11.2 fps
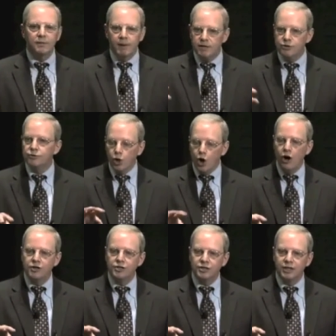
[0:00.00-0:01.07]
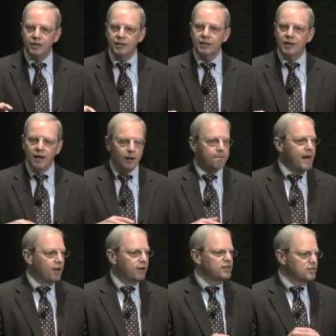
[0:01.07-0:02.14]
but it's largely
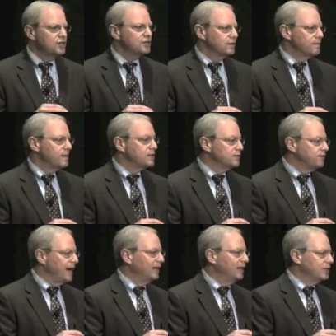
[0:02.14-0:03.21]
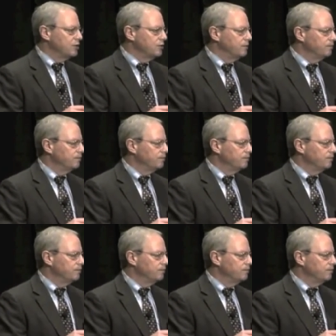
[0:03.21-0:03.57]
about a system that is failing you,